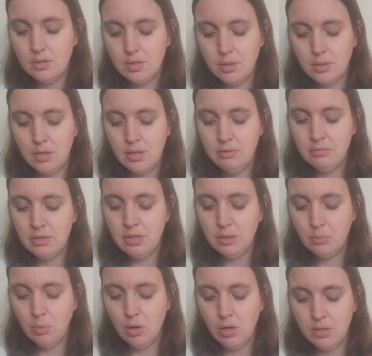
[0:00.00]
So it
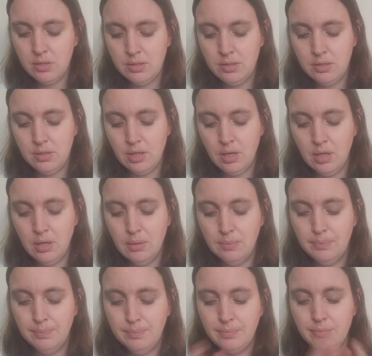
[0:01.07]
really was
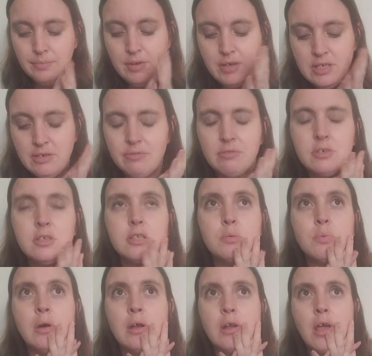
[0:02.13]
very different to
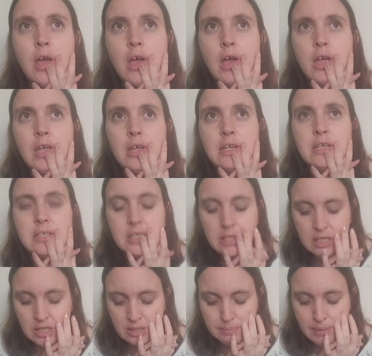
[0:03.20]
what I
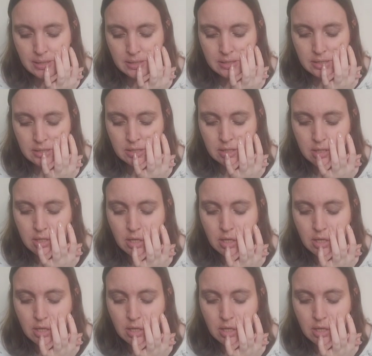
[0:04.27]
initially expected,